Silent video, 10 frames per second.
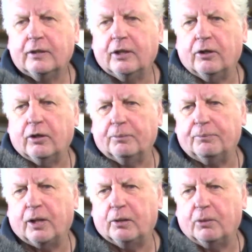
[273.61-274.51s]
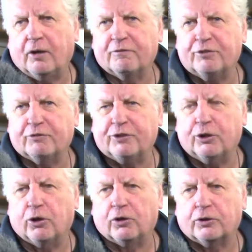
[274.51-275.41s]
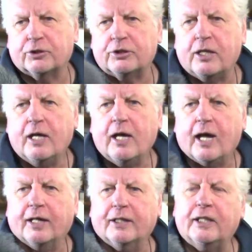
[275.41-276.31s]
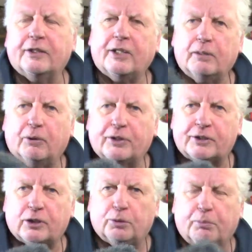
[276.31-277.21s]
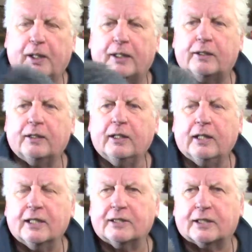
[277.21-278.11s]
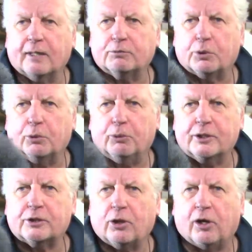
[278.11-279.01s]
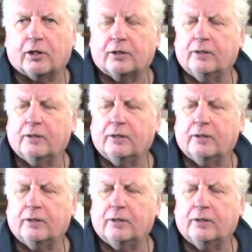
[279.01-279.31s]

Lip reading: They're around $50. And the neat thing about this little mic is it comes with a windsock.